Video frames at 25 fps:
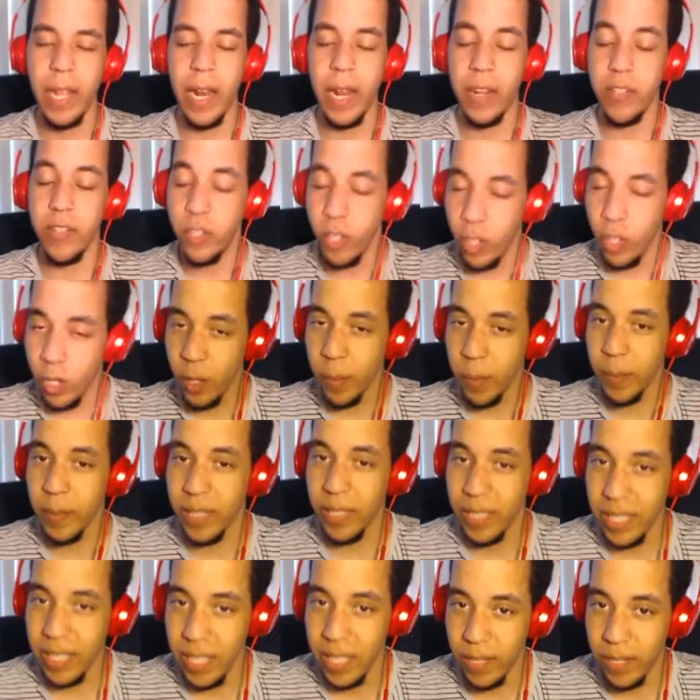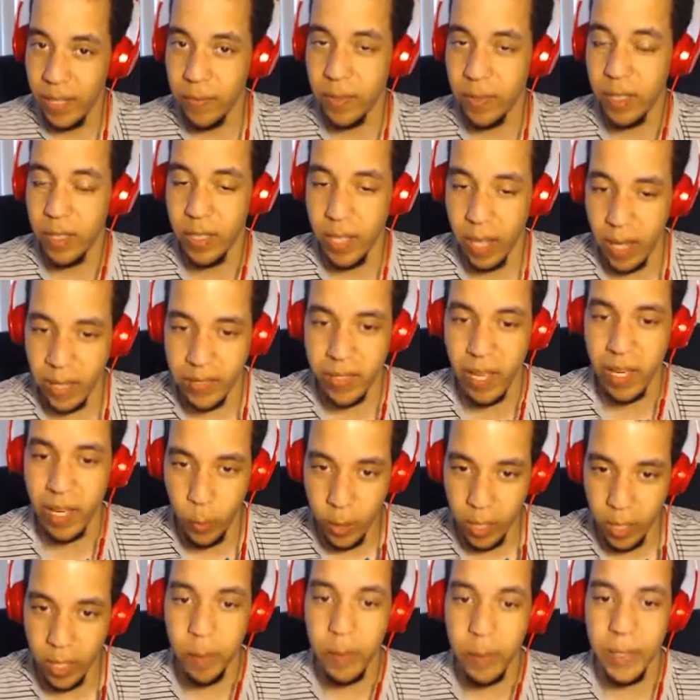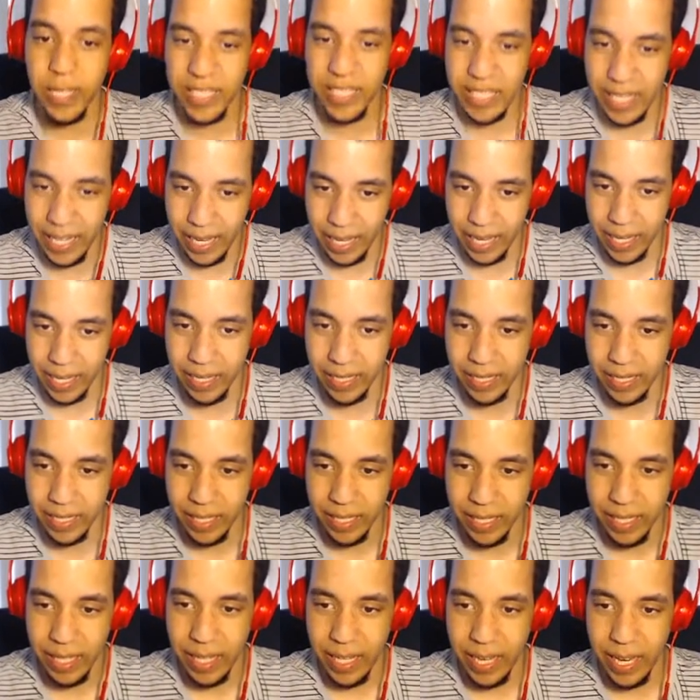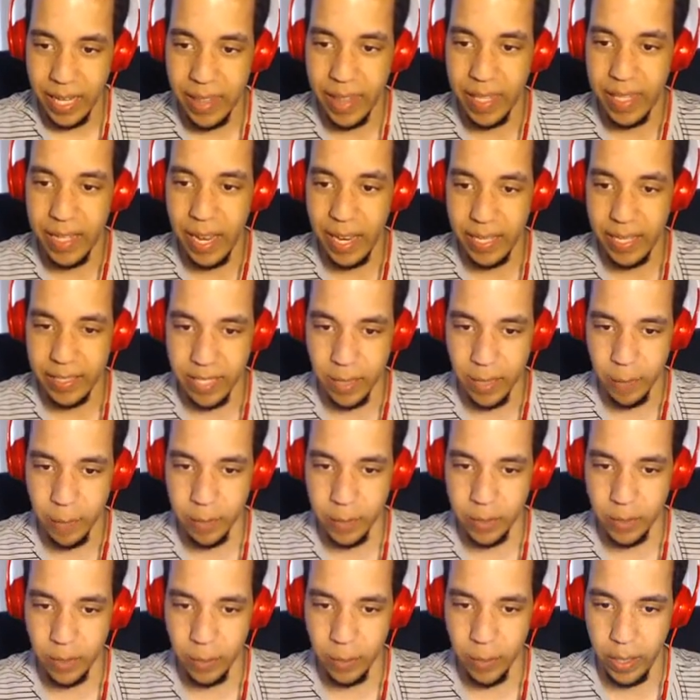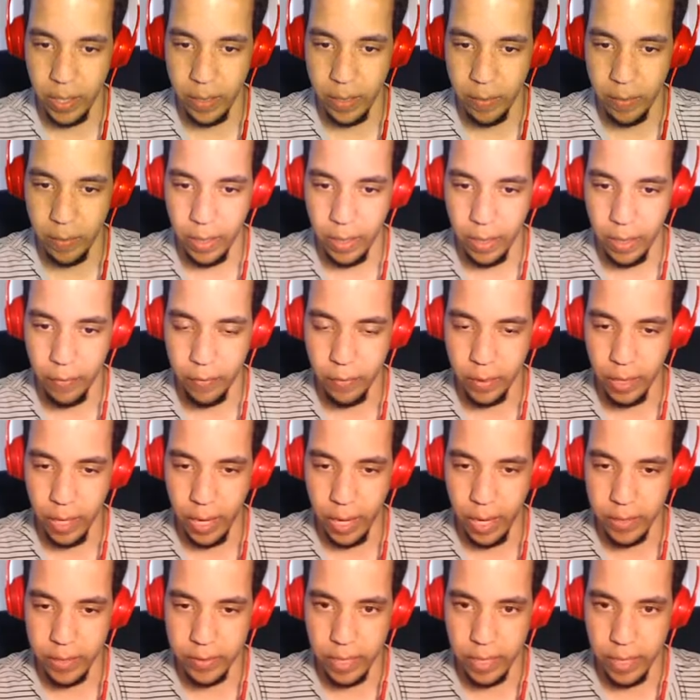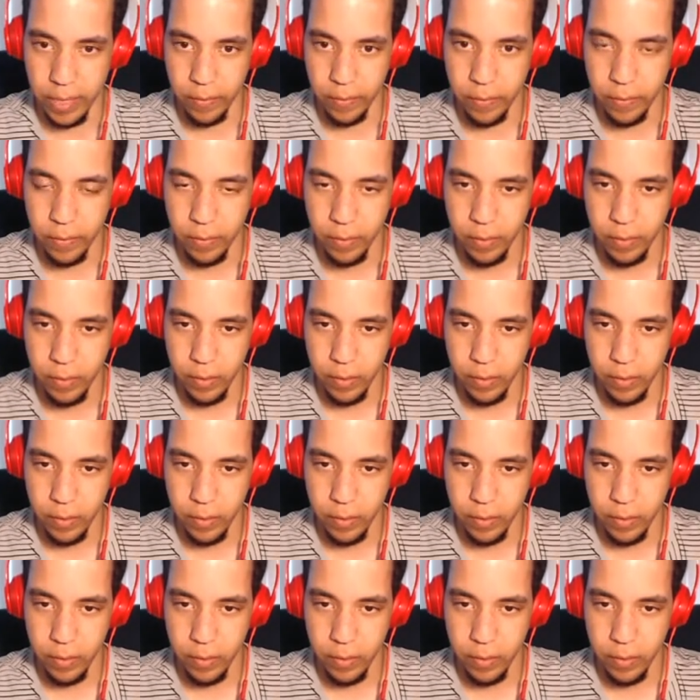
And I do believe the Nuzlocke will begin in the next episode. Wait, wait, I forgot how to save.